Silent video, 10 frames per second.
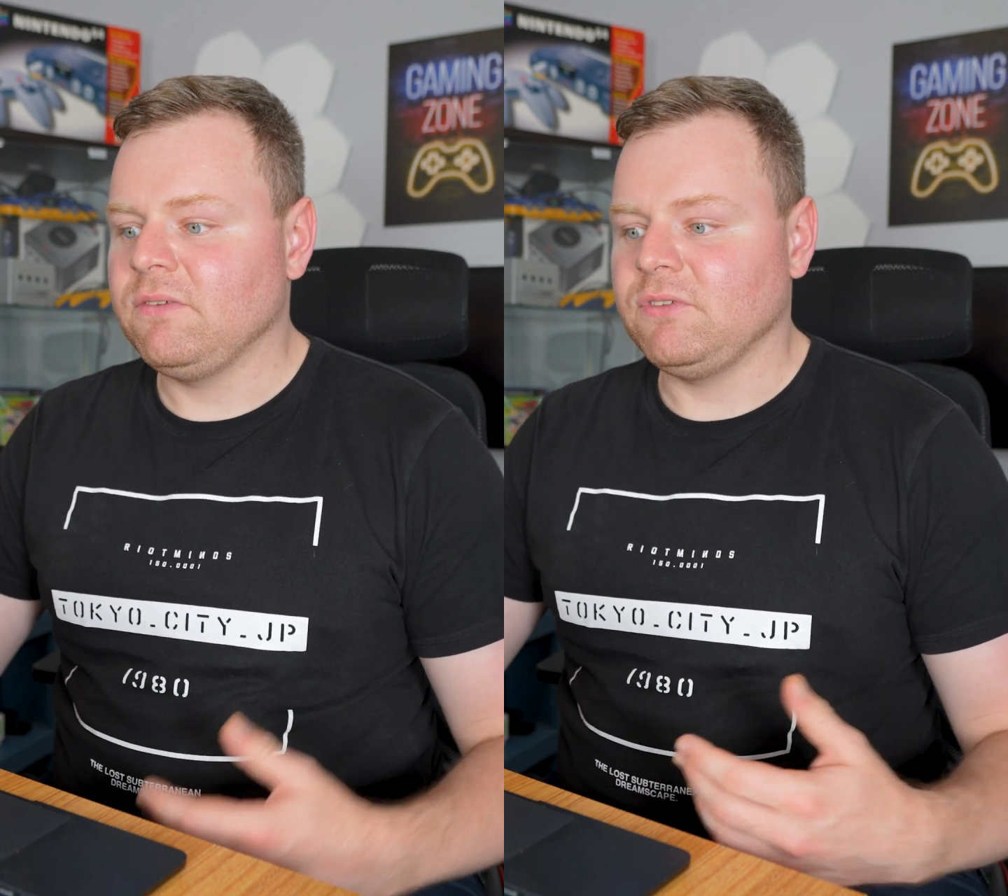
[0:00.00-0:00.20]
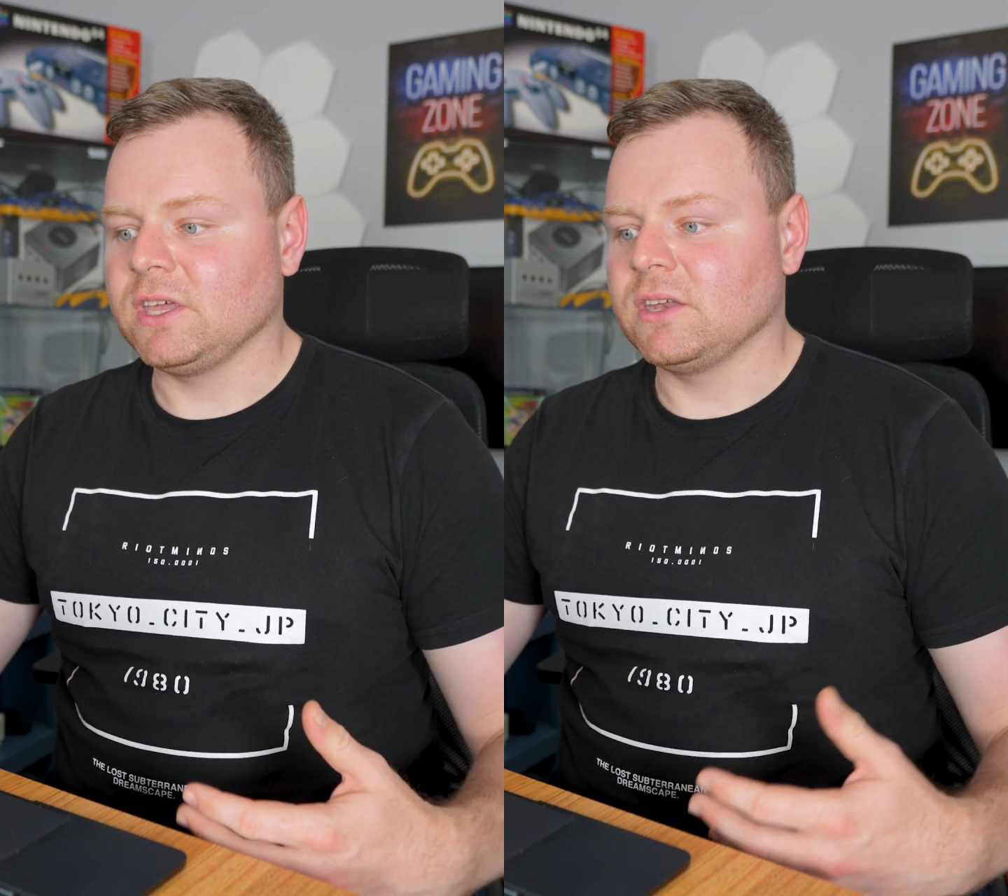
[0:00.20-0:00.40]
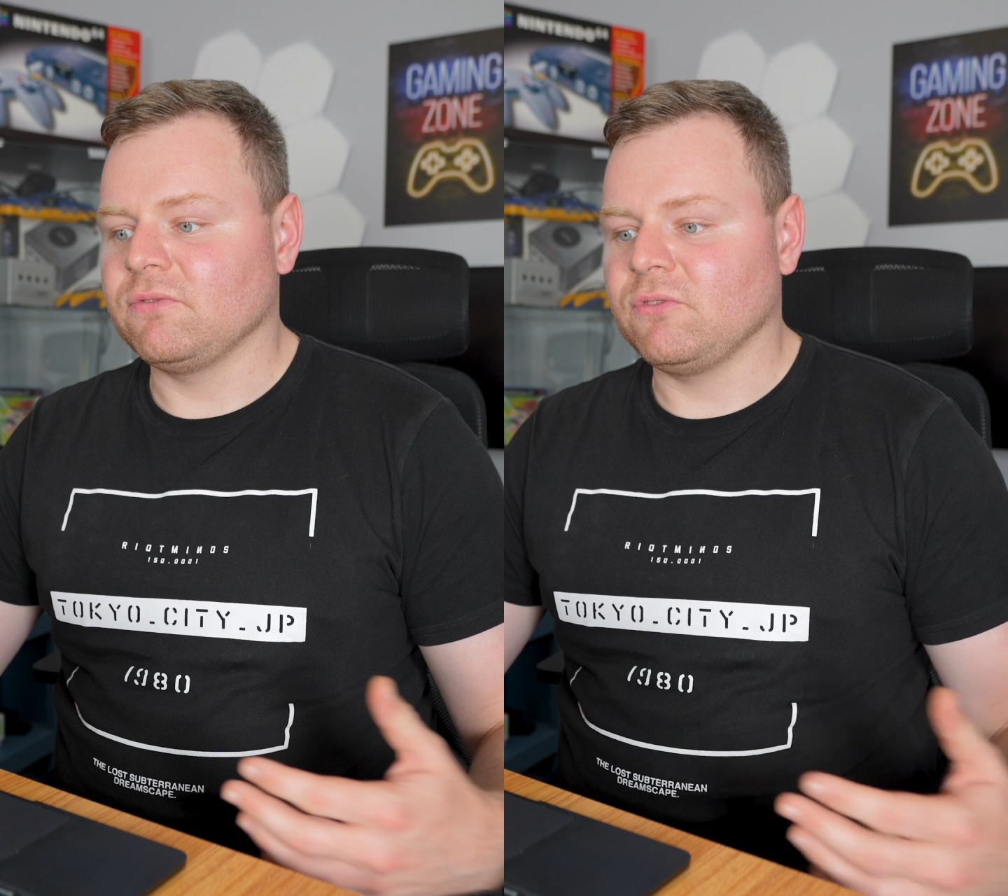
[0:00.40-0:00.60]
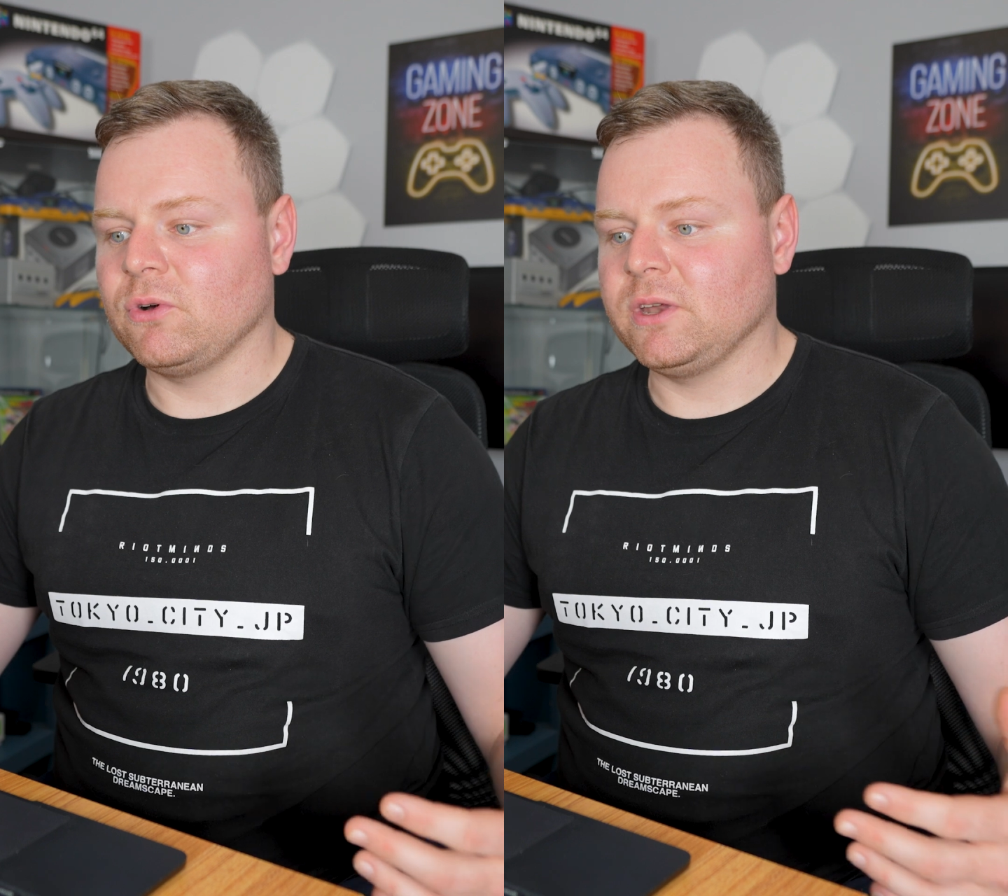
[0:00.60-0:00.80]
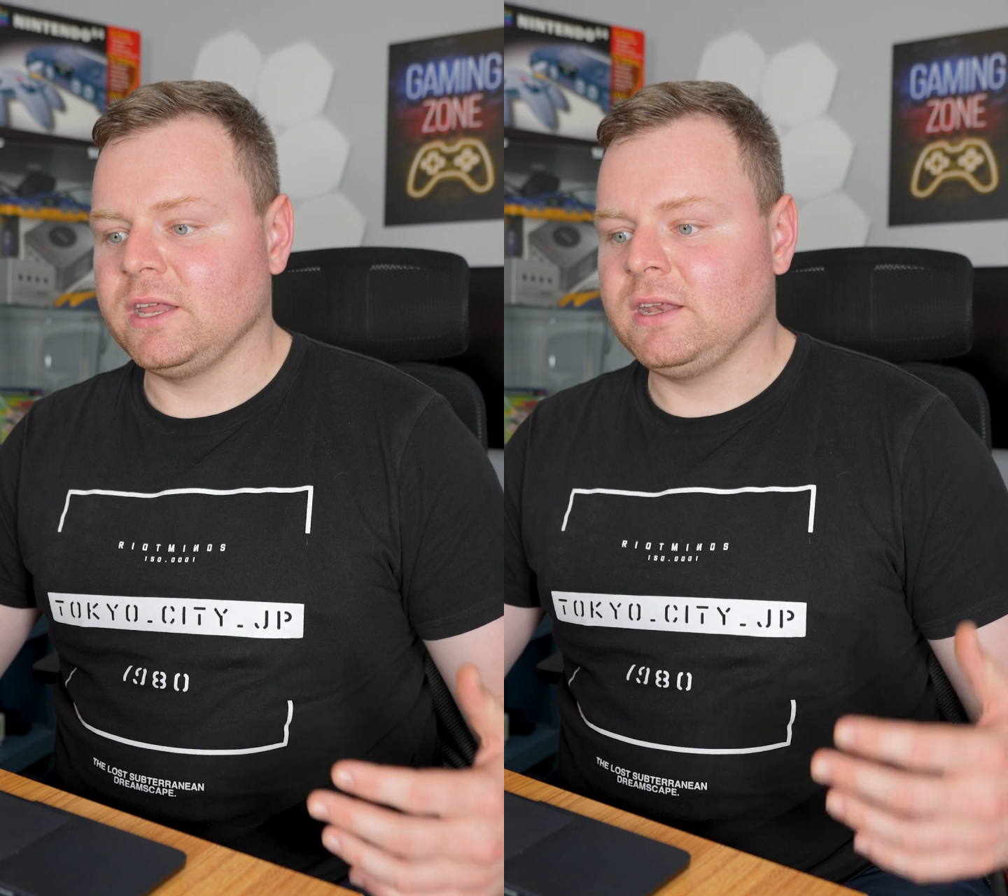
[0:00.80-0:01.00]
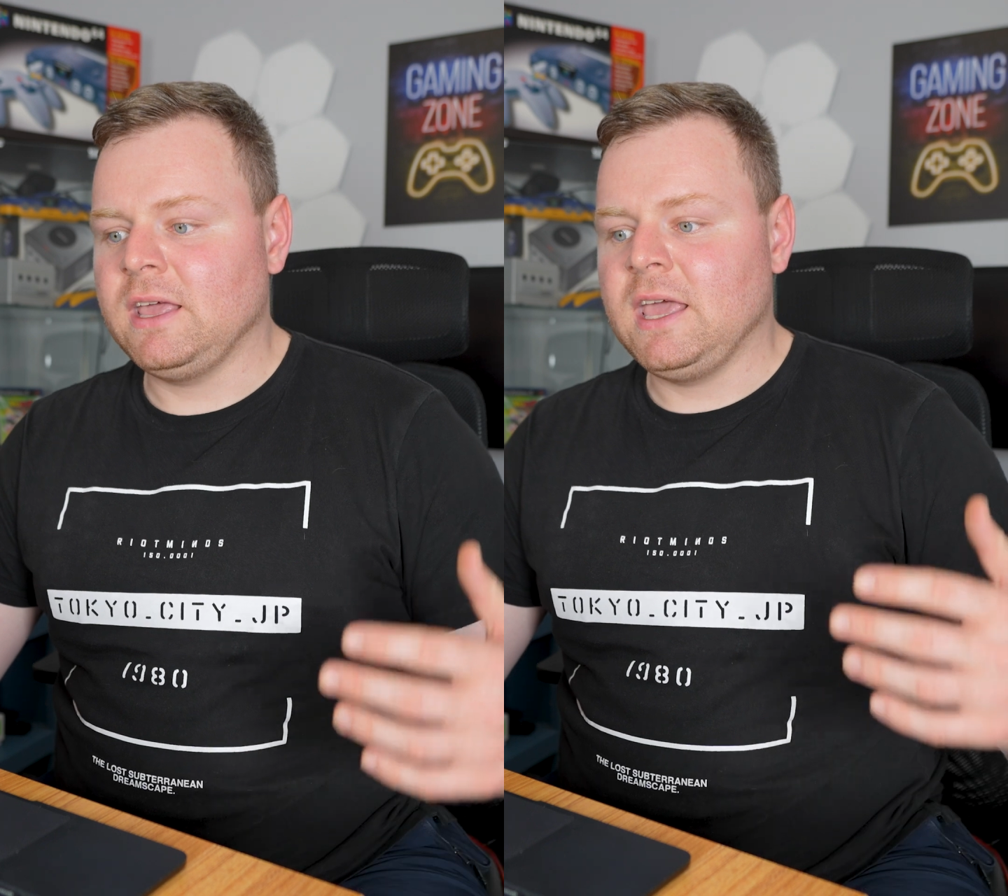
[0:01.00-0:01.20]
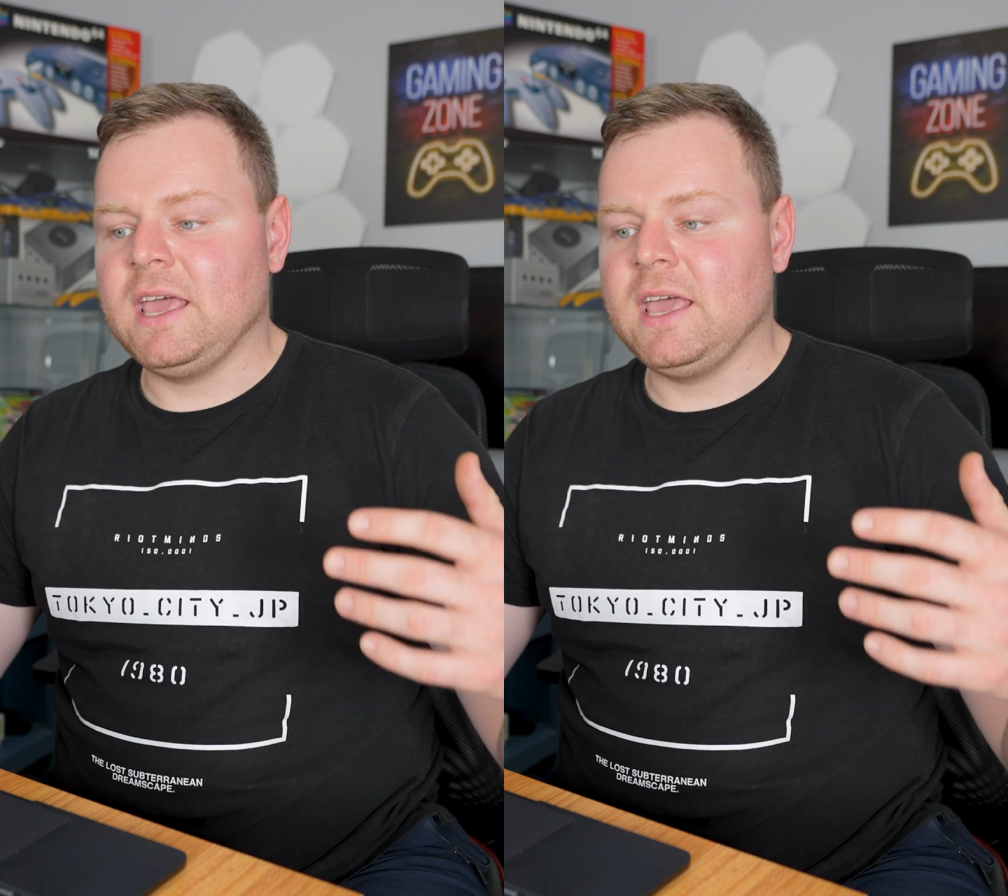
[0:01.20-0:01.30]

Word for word: if you can afford it,